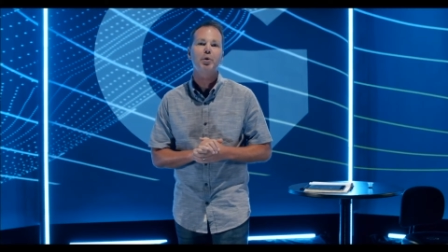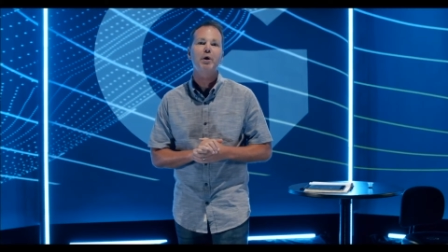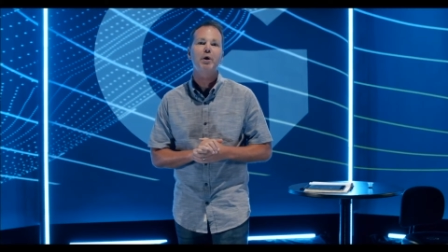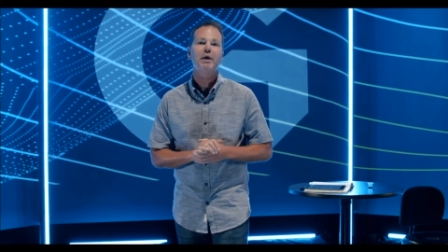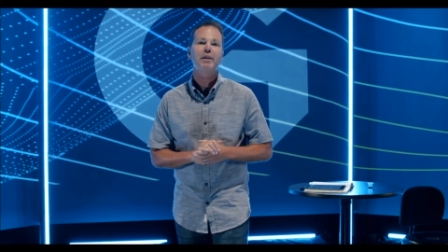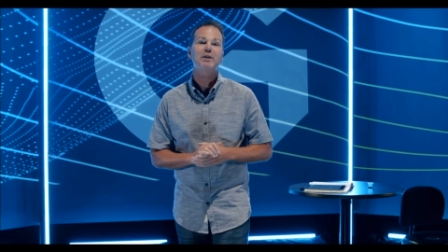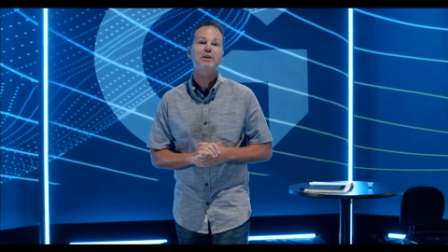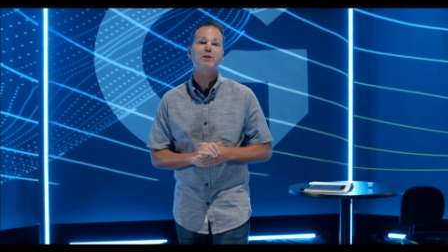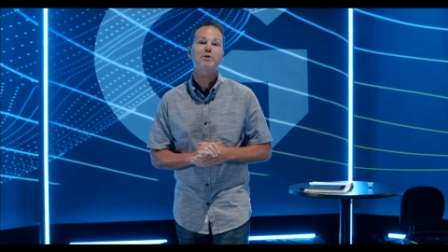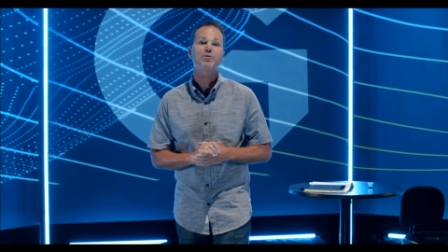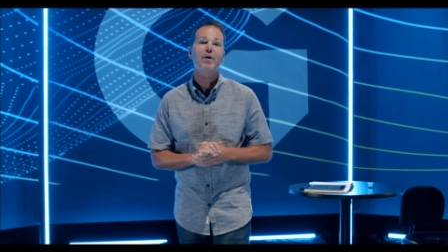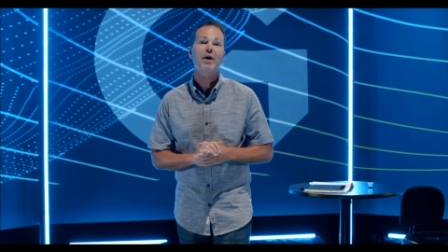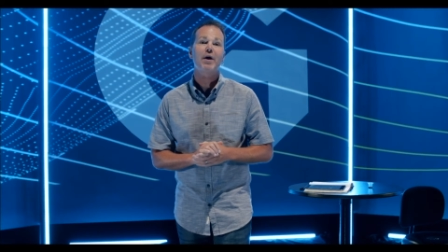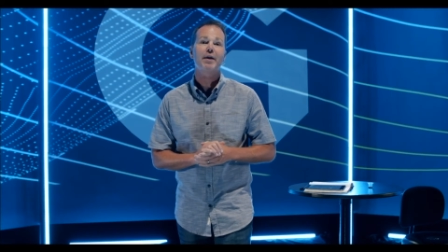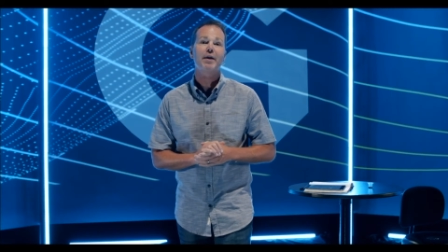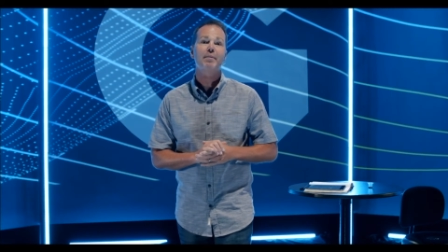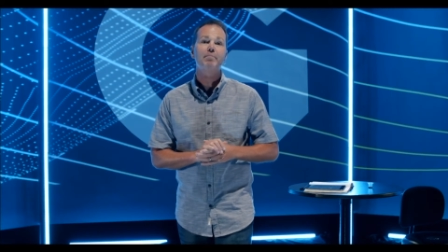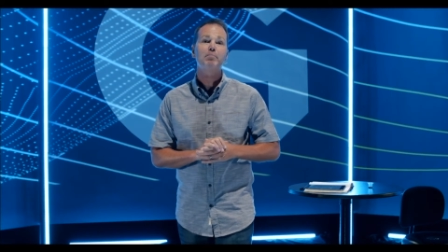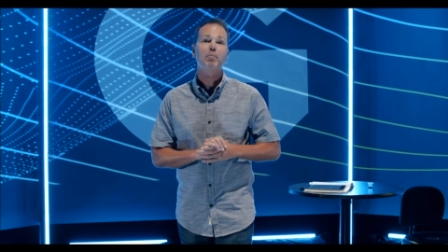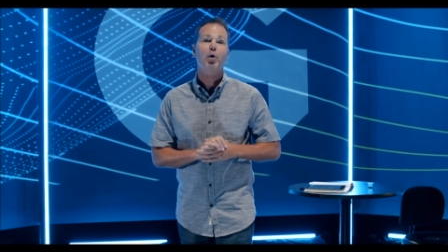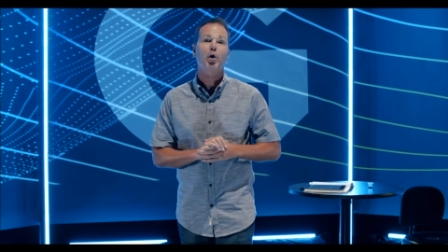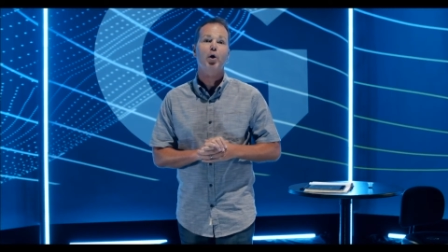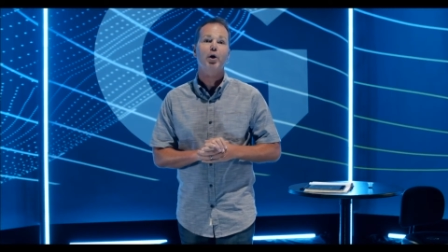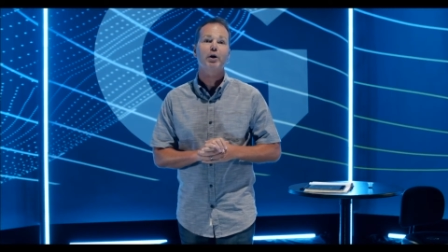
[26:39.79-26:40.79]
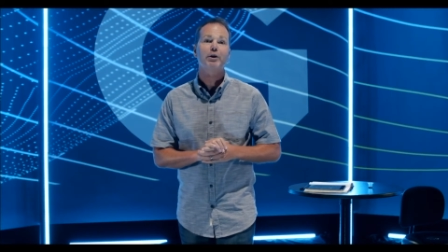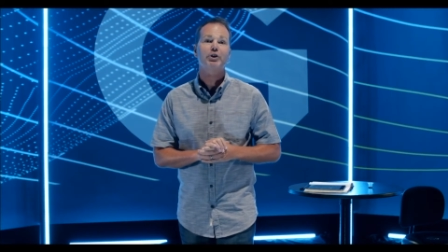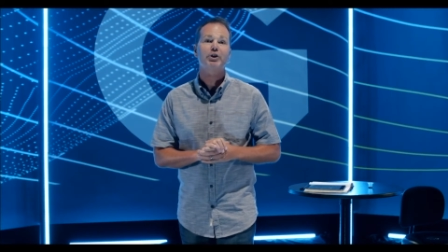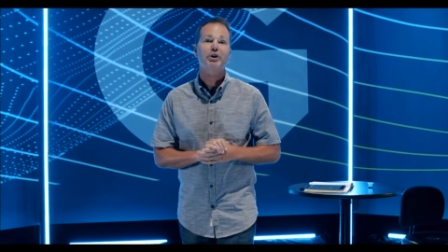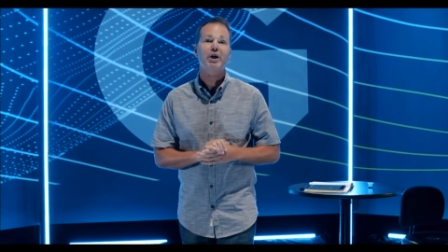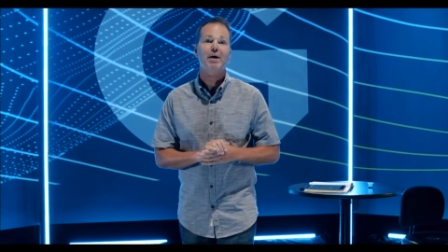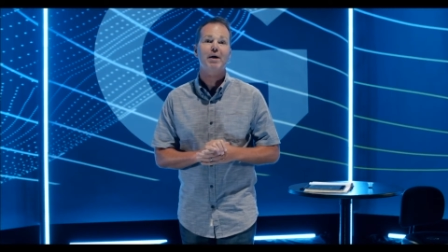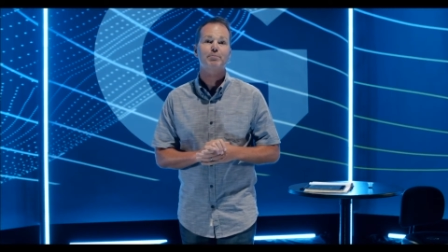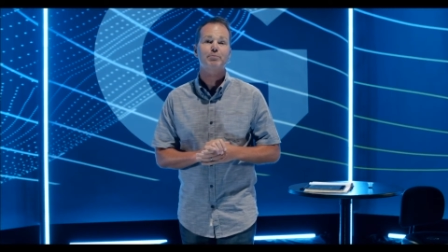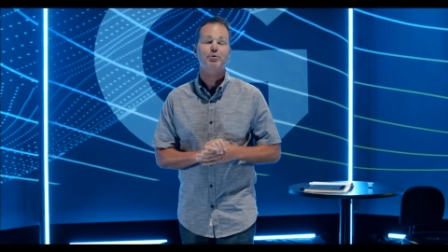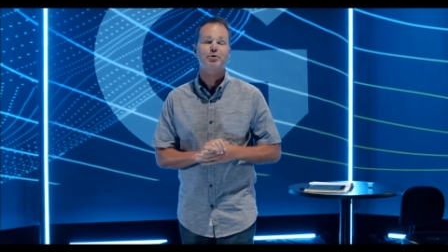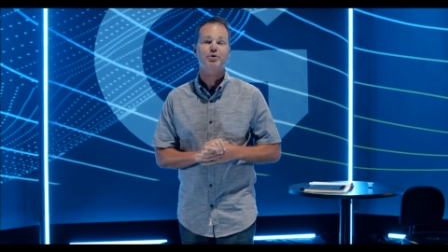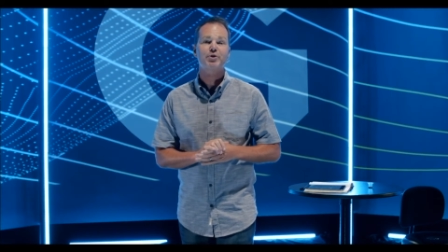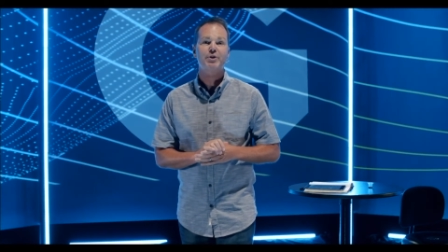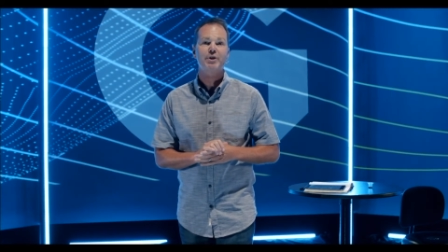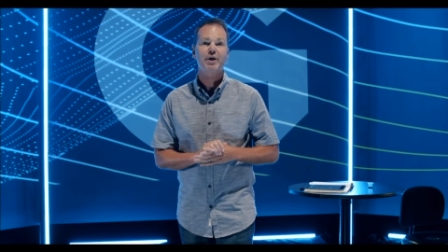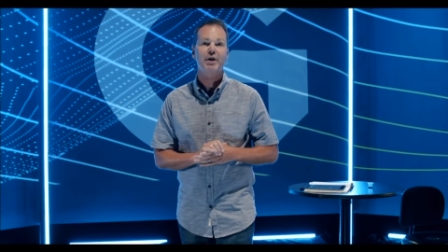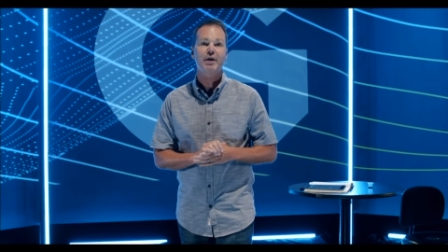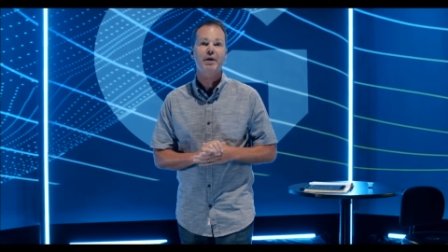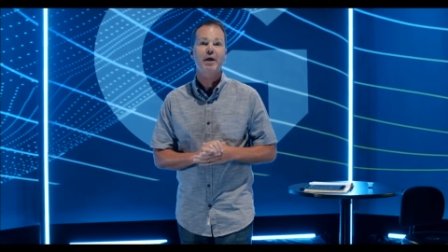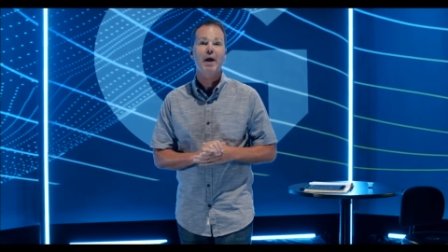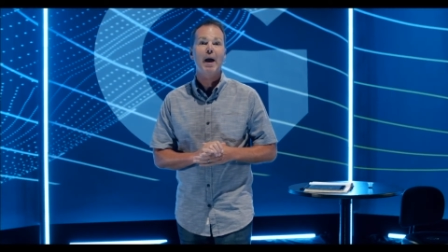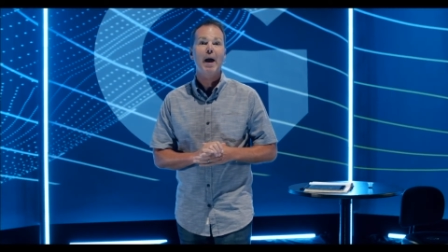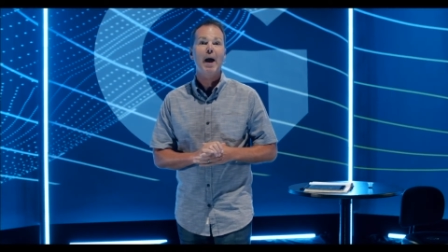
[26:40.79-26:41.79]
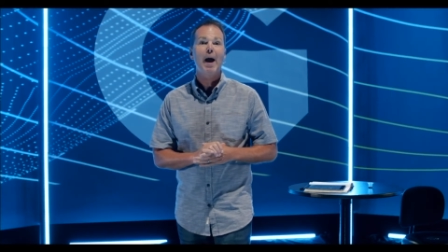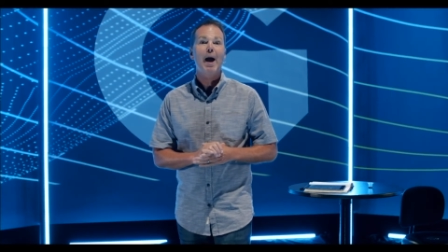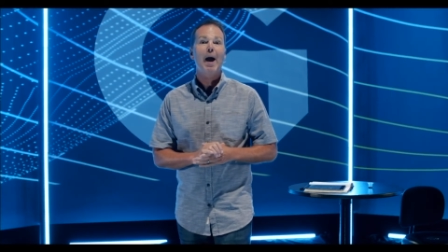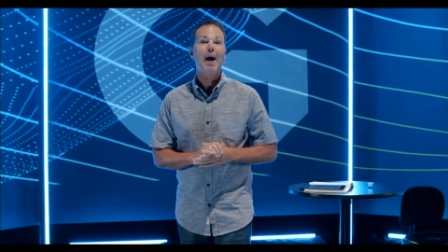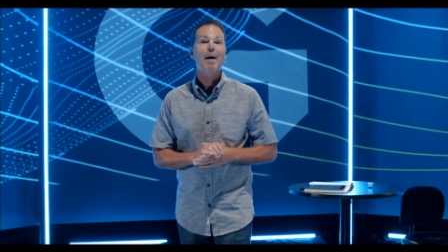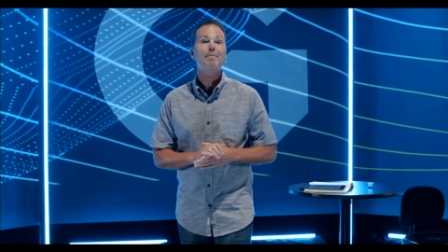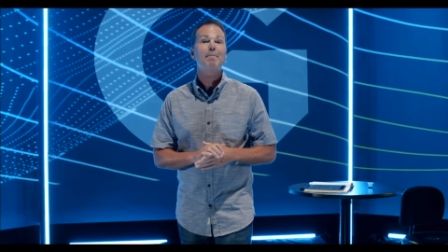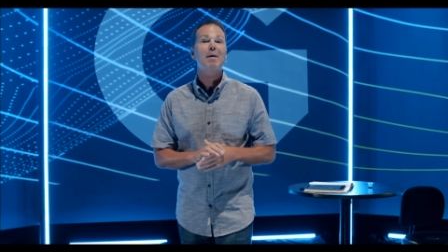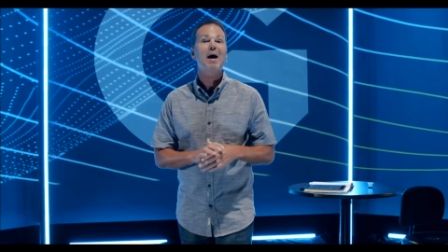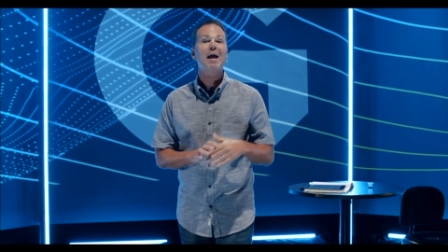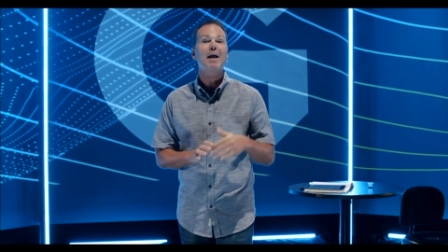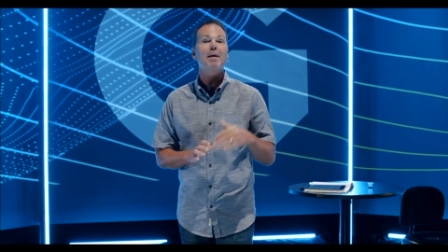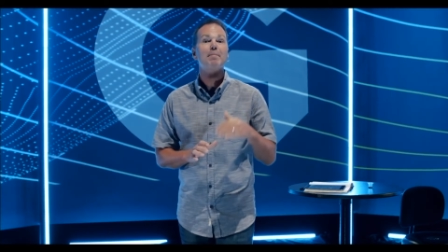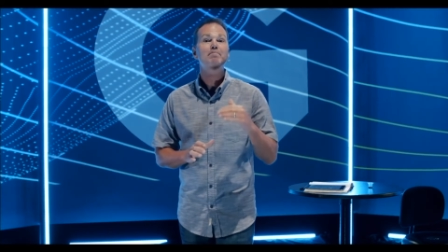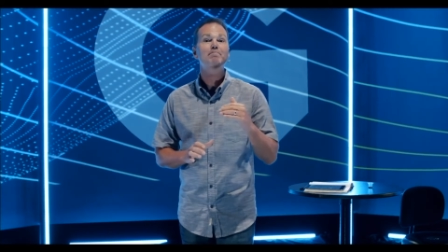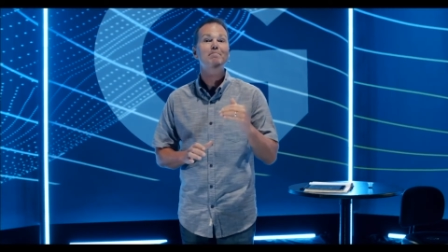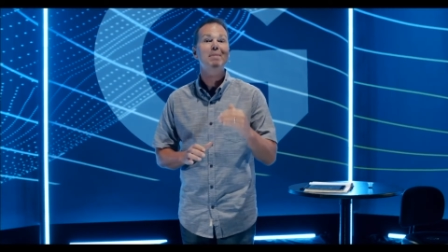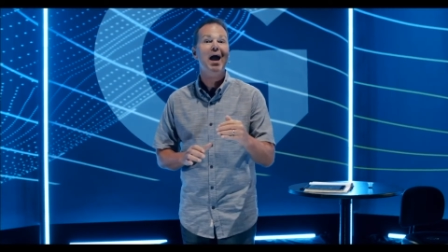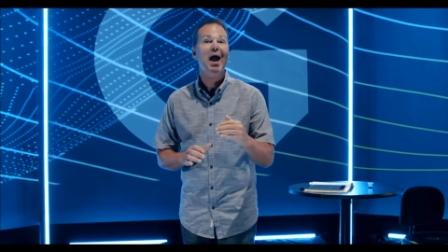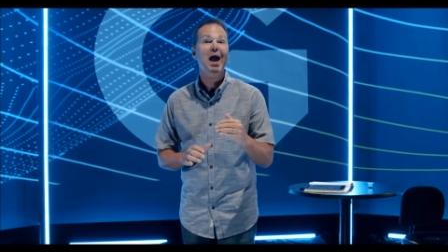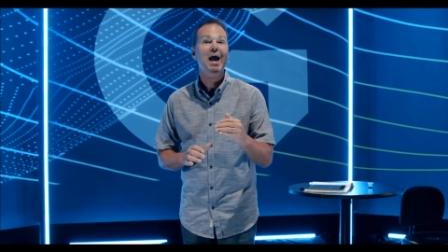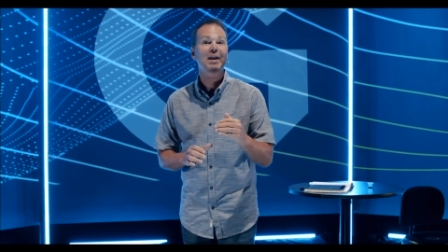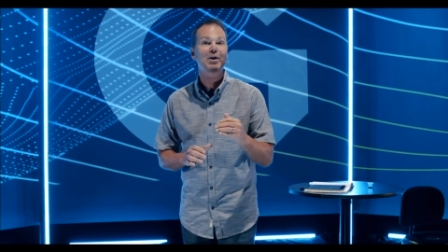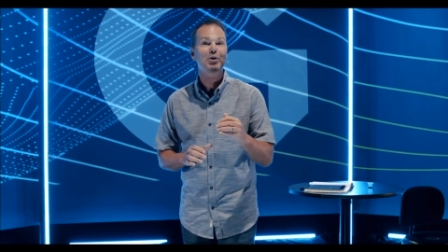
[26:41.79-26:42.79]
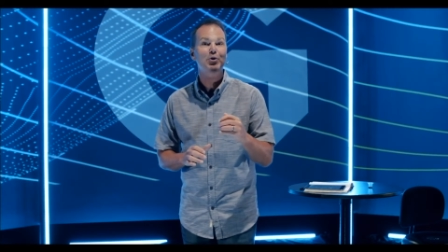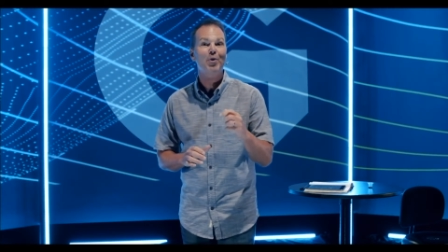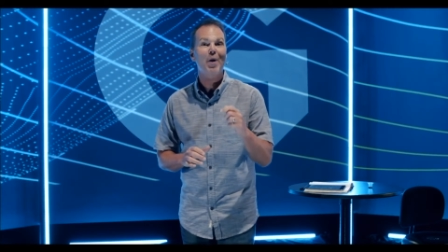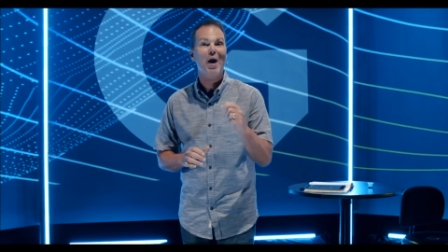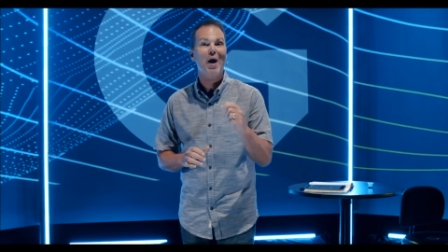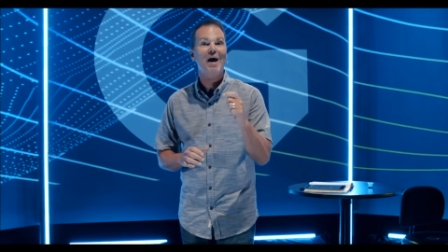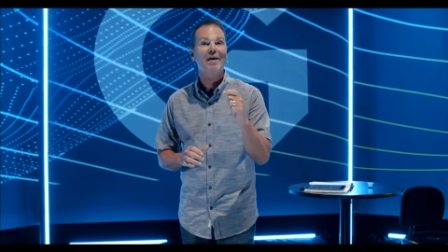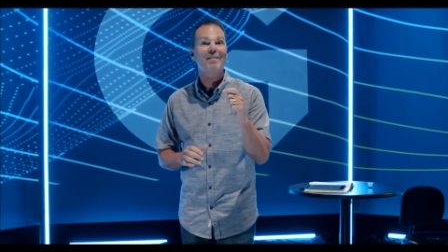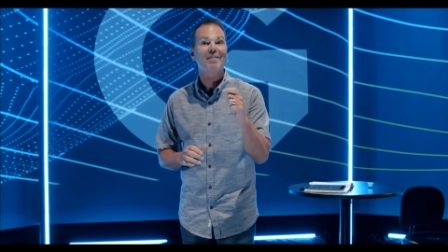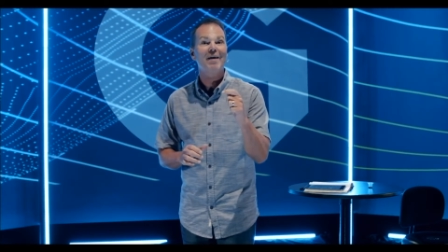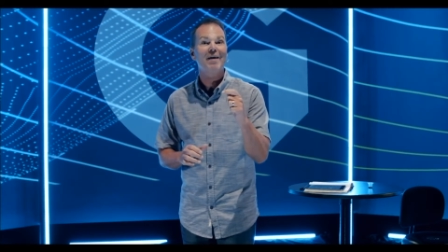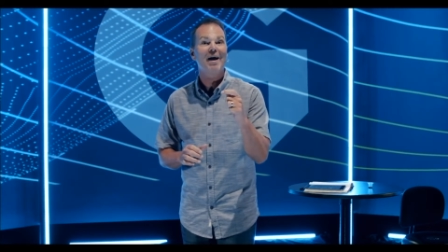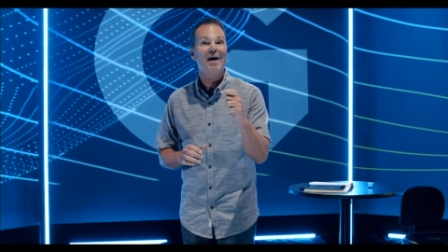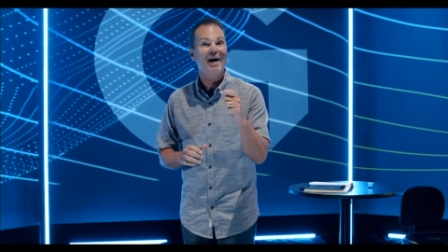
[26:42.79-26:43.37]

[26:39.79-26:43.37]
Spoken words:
that's found in Mark chapter 10 about a man who had